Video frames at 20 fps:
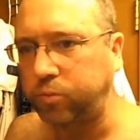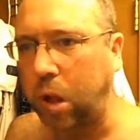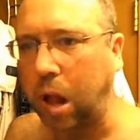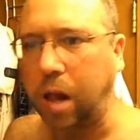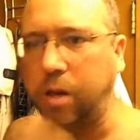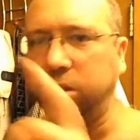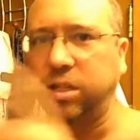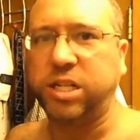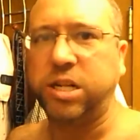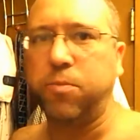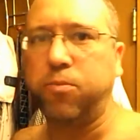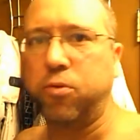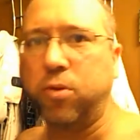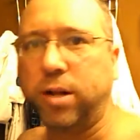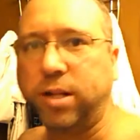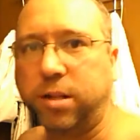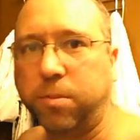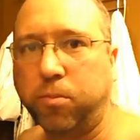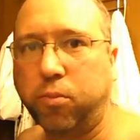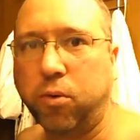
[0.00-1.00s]
I'm gonna
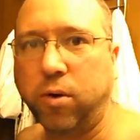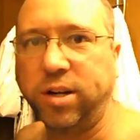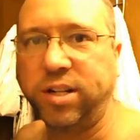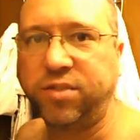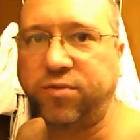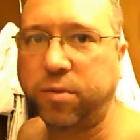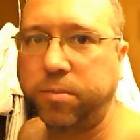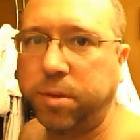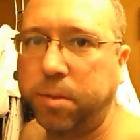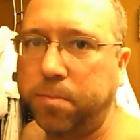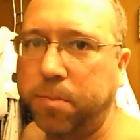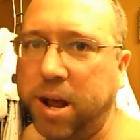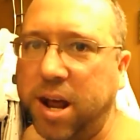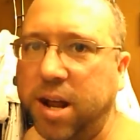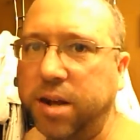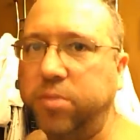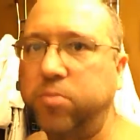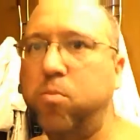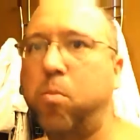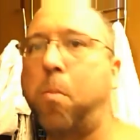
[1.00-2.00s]
separate the boys from the
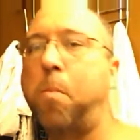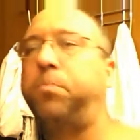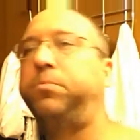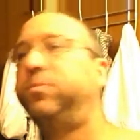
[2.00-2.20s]
men.